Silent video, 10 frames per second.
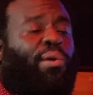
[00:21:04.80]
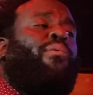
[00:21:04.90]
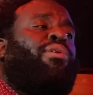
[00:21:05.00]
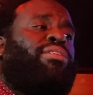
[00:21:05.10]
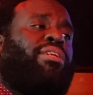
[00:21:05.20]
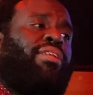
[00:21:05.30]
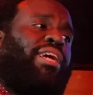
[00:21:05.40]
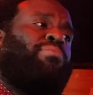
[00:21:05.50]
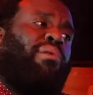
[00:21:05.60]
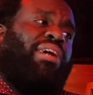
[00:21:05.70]
on the
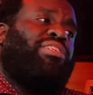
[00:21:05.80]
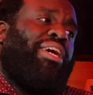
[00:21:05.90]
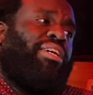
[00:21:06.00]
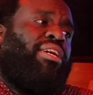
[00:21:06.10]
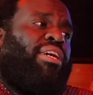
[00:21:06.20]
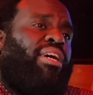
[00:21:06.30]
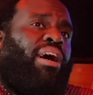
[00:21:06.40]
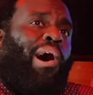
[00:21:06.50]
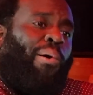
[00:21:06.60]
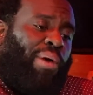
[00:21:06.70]
next project
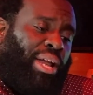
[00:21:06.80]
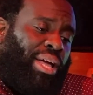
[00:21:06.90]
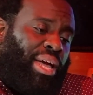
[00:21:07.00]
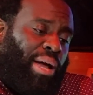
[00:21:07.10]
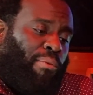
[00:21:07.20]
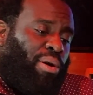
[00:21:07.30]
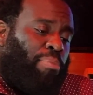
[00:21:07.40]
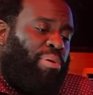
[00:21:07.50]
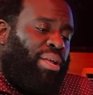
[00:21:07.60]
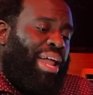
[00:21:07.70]
already, and I want to
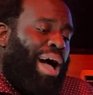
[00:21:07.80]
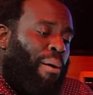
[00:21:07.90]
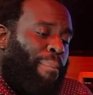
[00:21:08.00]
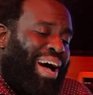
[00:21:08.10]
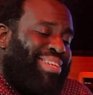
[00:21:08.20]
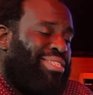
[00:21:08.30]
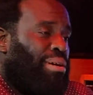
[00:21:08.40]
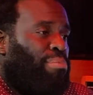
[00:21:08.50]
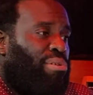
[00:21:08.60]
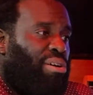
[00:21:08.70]
put it out by
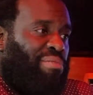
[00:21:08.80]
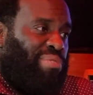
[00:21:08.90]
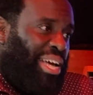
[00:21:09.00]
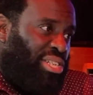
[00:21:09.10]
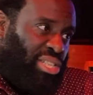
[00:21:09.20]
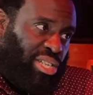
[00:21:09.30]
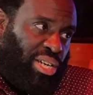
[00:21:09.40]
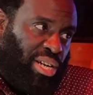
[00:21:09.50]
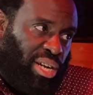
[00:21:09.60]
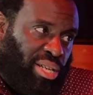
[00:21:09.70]
summer of next
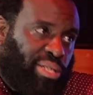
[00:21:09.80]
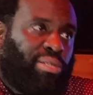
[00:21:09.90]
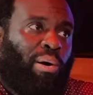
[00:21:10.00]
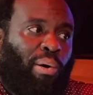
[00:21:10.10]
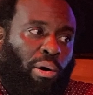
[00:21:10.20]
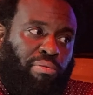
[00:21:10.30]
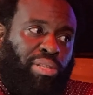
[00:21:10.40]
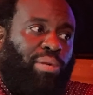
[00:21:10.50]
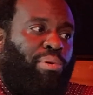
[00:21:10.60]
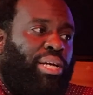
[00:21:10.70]
year. So
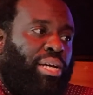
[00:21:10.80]
hopefully we can.